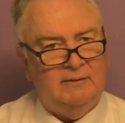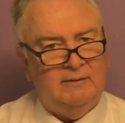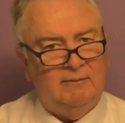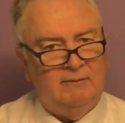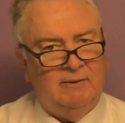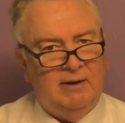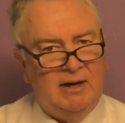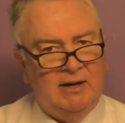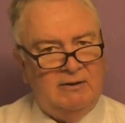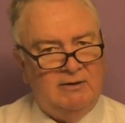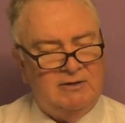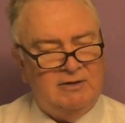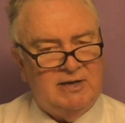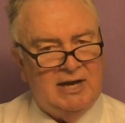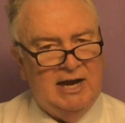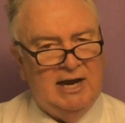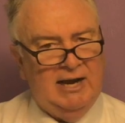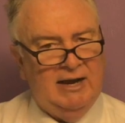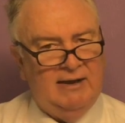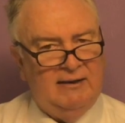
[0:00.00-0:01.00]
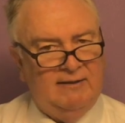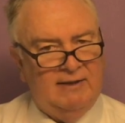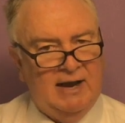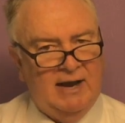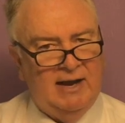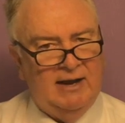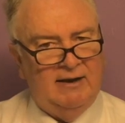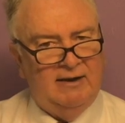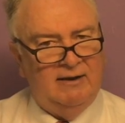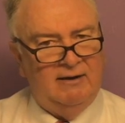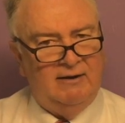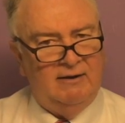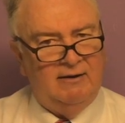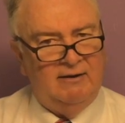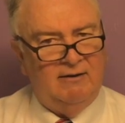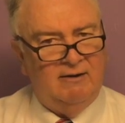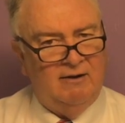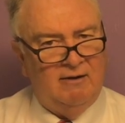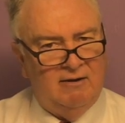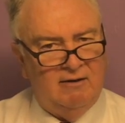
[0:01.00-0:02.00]
We understand that
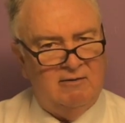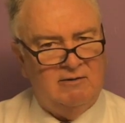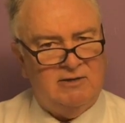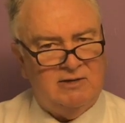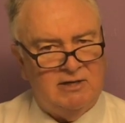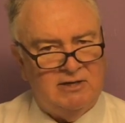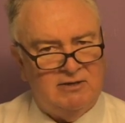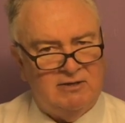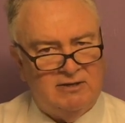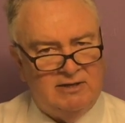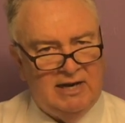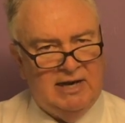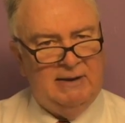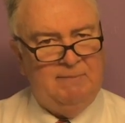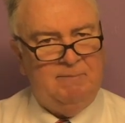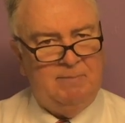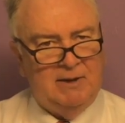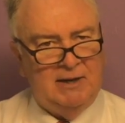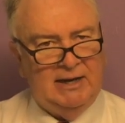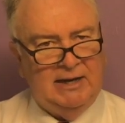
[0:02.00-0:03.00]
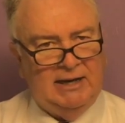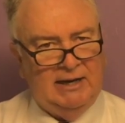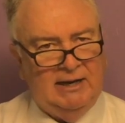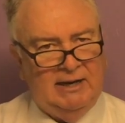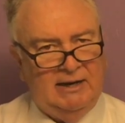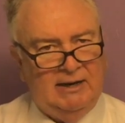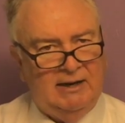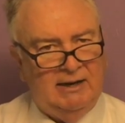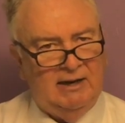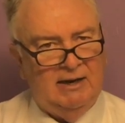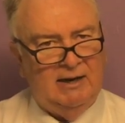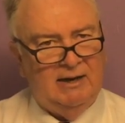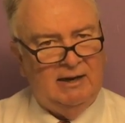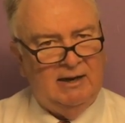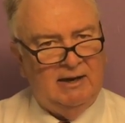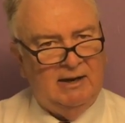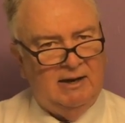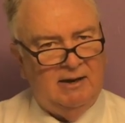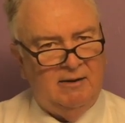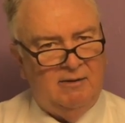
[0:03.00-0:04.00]
hurts us deeply
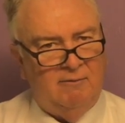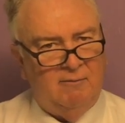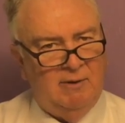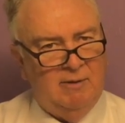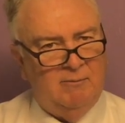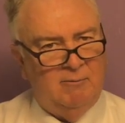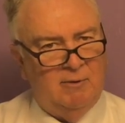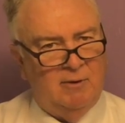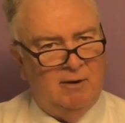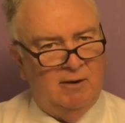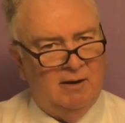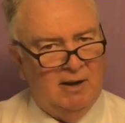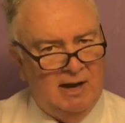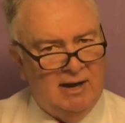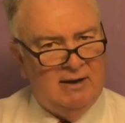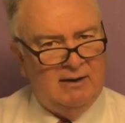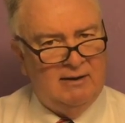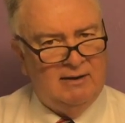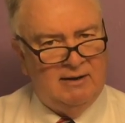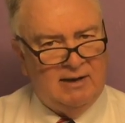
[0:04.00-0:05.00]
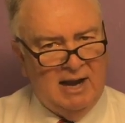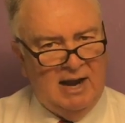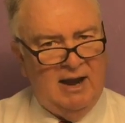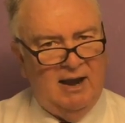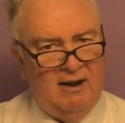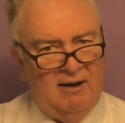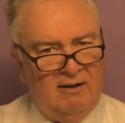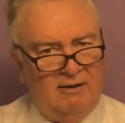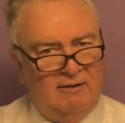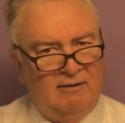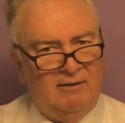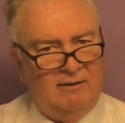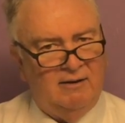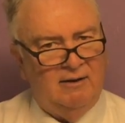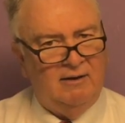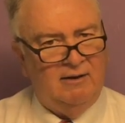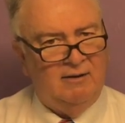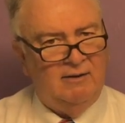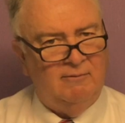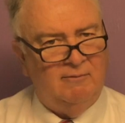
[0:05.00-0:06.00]
when we're let down
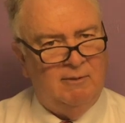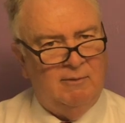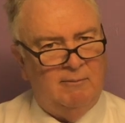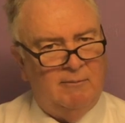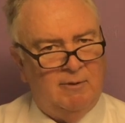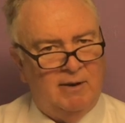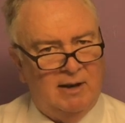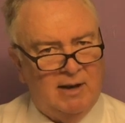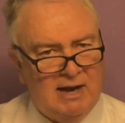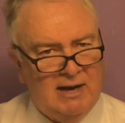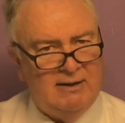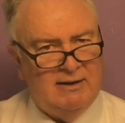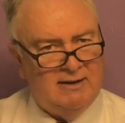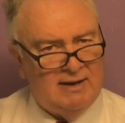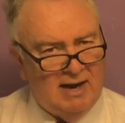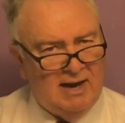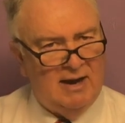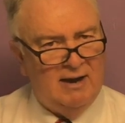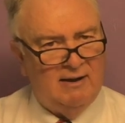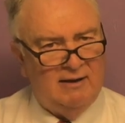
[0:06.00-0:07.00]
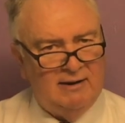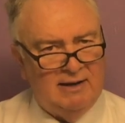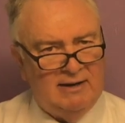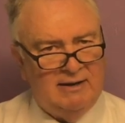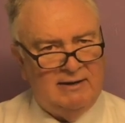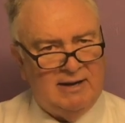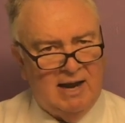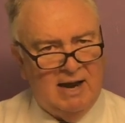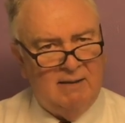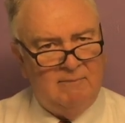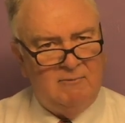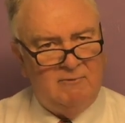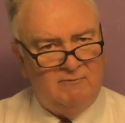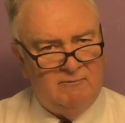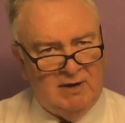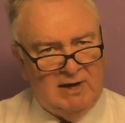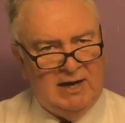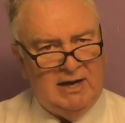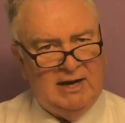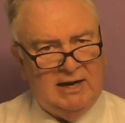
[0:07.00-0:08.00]
in time of
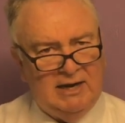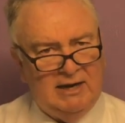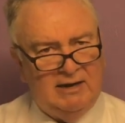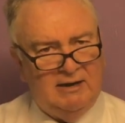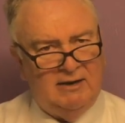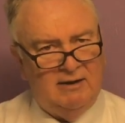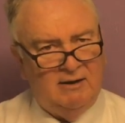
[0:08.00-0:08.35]
need.